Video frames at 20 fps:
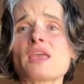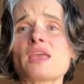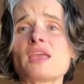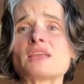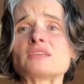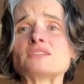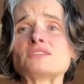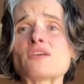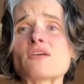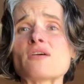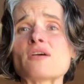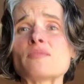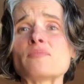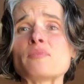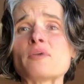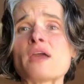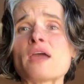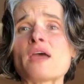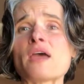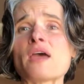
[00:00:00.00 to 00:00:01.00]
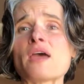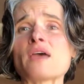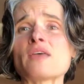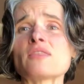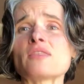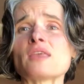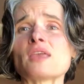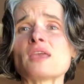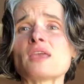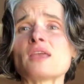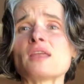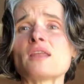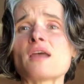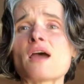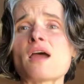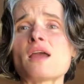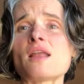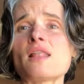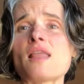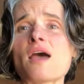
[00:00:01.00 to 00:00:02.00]
in
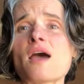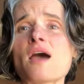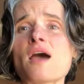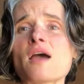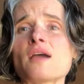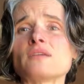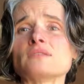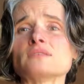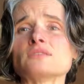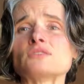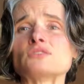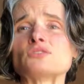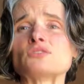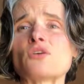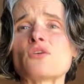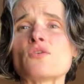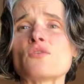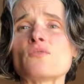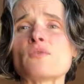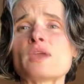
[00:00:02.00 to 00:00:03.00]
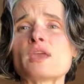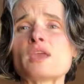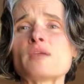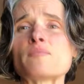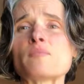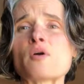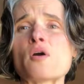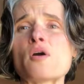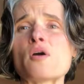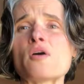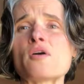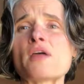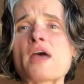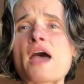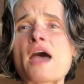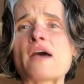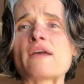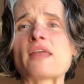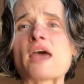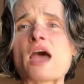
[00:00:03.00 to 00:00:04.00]
our lungs, so we pour
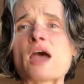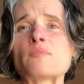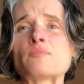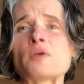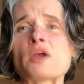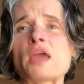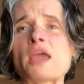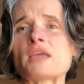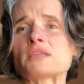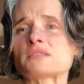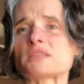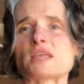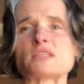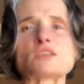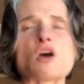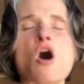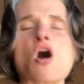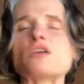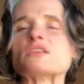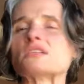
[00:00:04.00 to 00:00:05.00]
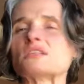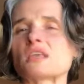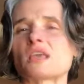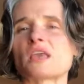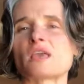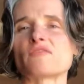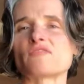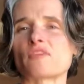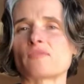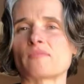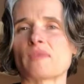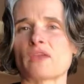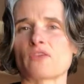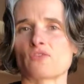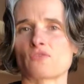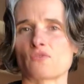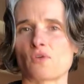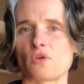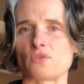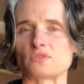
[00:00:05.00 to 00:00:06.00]
out our praise. That's all singing from my
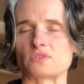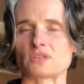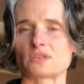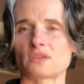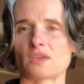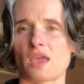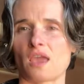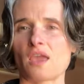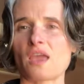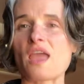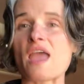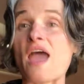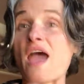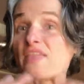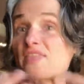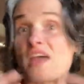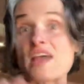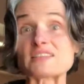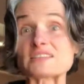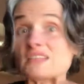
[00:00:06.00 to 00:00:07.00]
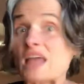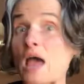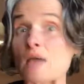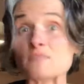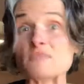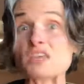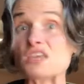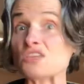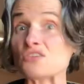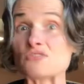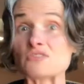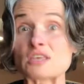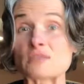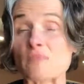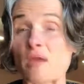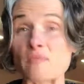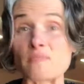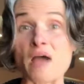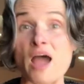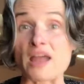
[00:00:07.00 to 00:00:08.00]
throat, okay? That's not me using
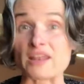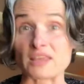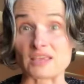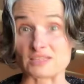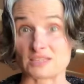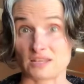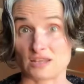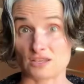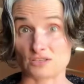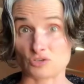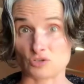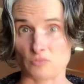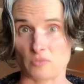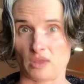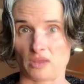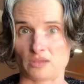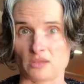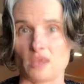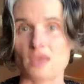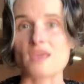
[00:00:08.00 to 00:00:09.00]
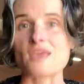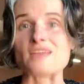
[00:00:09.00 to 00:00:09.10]
my body as an instrument.